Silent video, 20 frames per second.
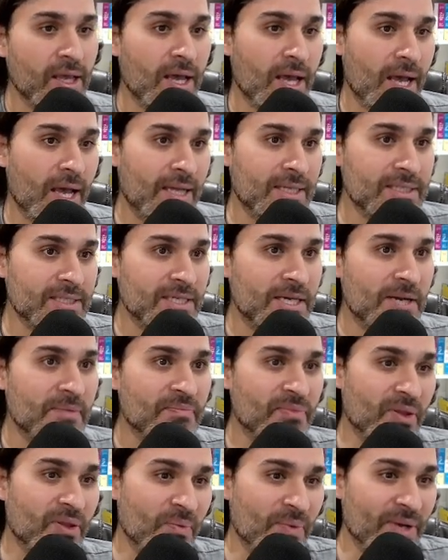and
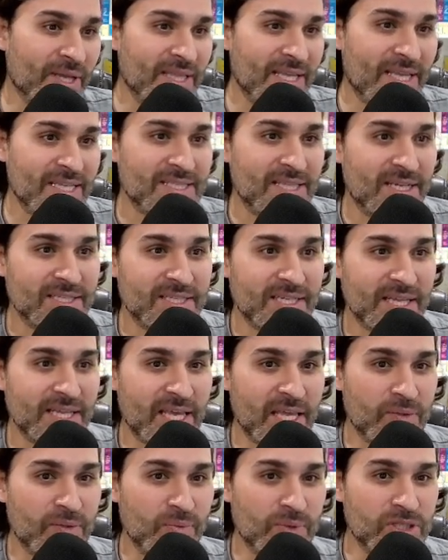we're going to get started
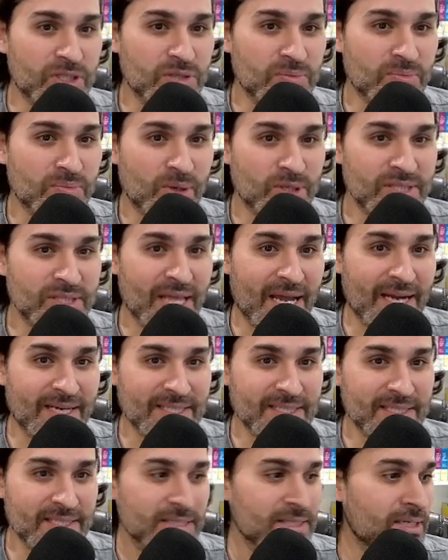again with some more
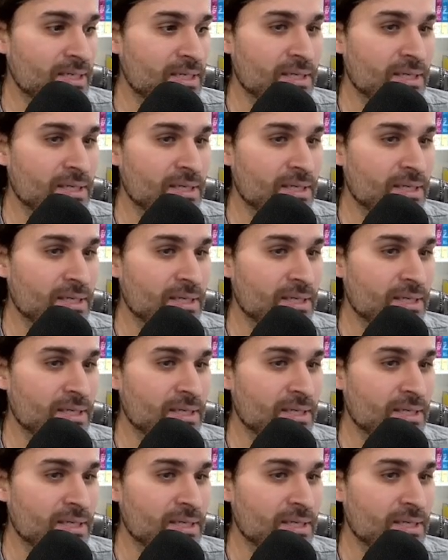stats.